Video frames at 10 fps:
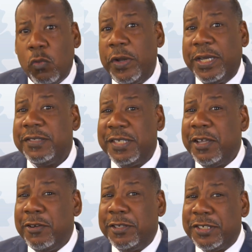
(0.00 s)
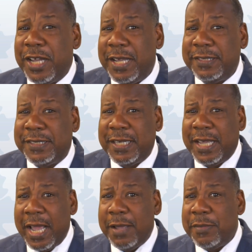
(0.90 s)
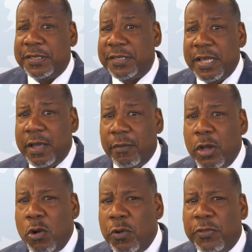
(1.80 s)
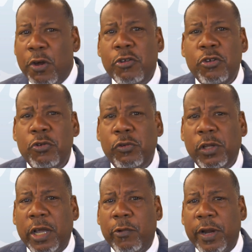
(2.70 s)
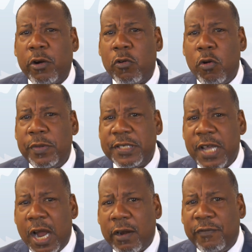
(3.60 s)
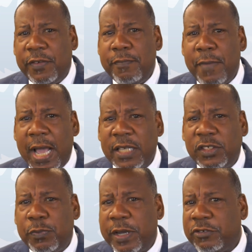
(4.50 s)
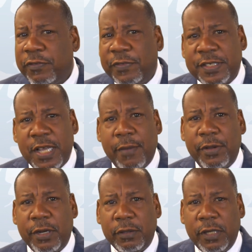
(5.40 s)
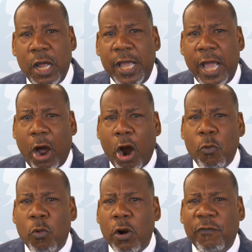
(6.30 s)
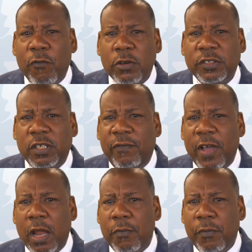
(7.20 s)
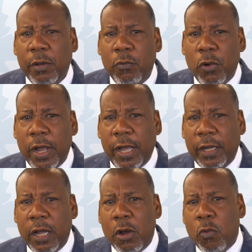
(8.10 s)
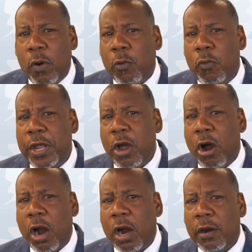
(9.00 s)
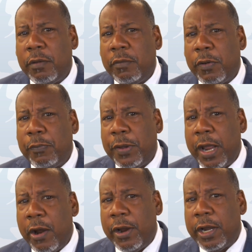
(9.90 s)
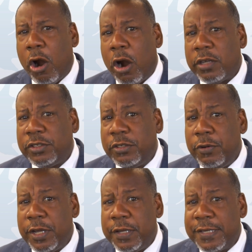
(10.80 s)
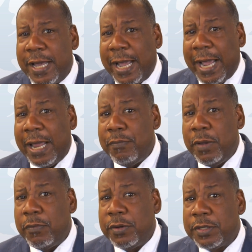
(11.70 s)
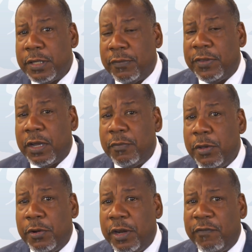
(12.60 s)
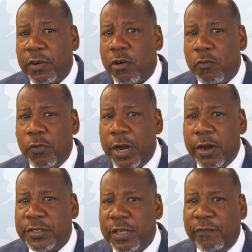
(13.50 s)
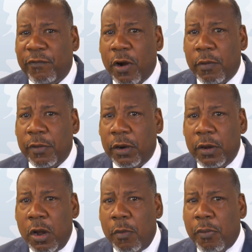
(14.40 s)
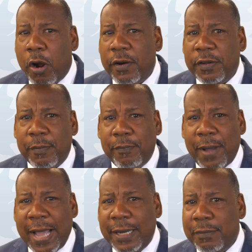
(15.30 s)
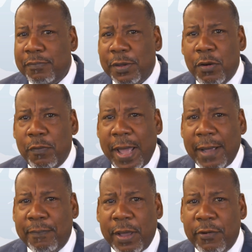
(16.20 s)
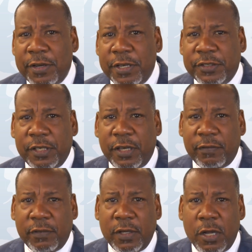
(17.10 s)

We continue to change the game in STEM with our new liquid chromatography mass spectrophotometer, our workforce development wing, where we are preparing our students and members of the community for careers in pharma, part of the Biden Build Back Better initiative.